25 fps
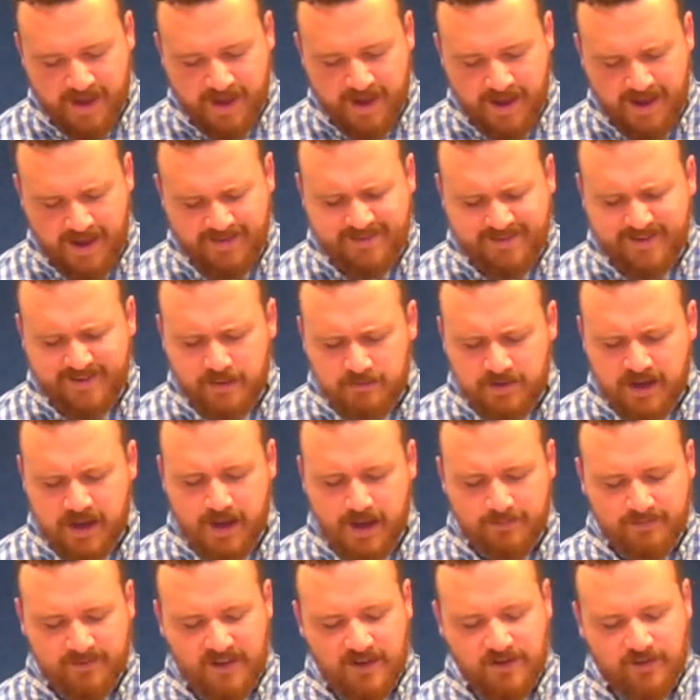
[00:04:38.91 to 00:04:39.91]
and
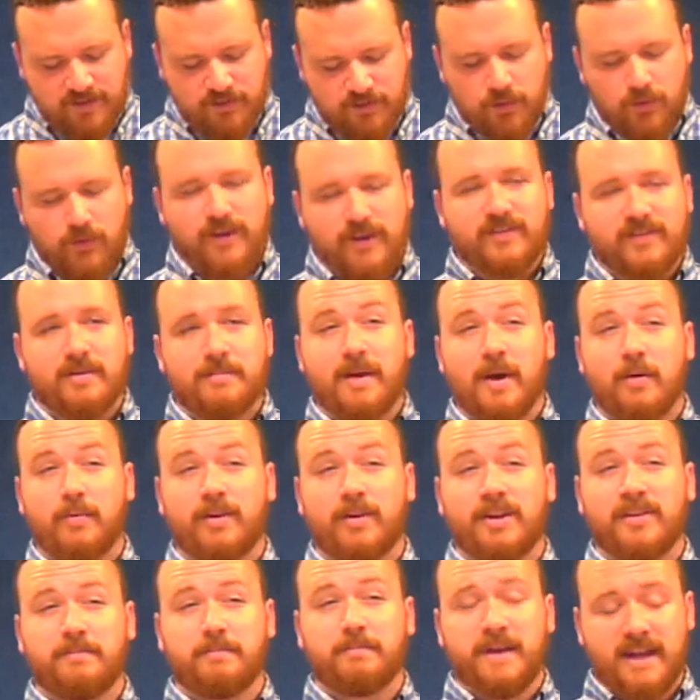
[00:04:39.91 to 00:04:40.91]
sometimes his stories about where
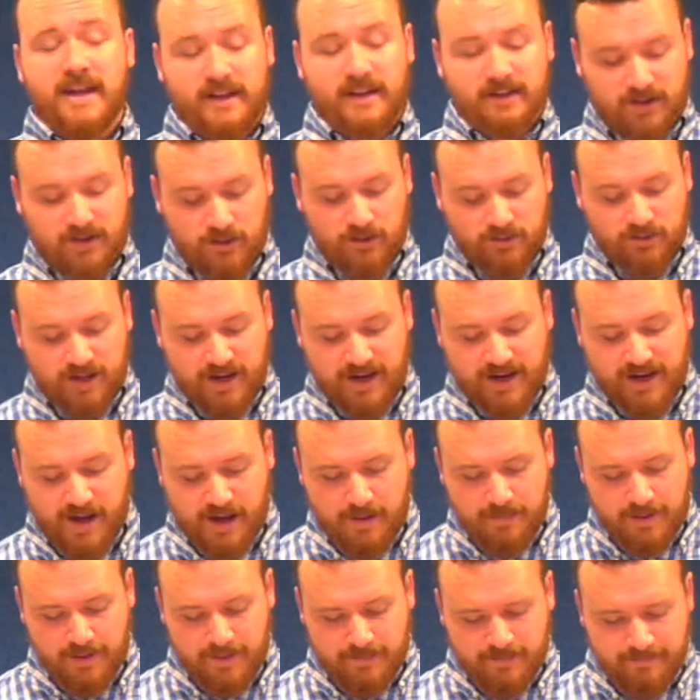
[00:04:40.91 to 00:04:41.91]
he's been don't line
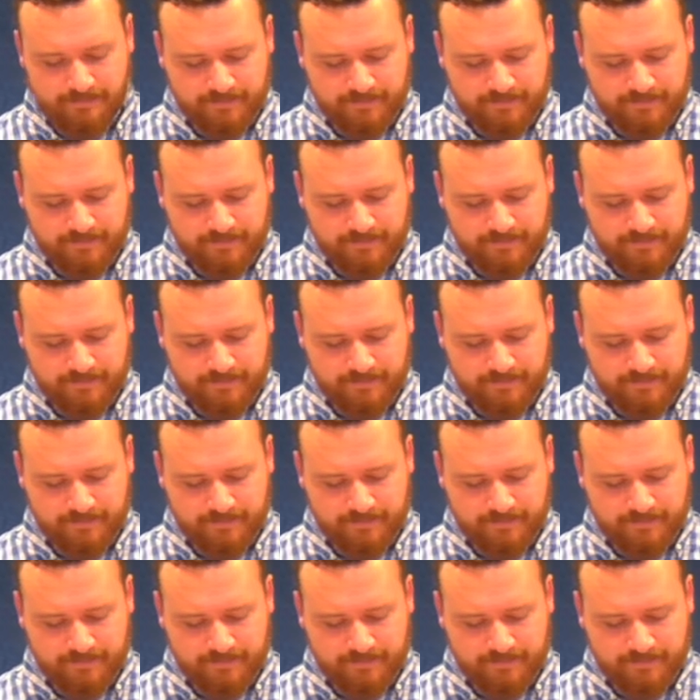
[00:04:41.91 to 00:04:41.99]
up.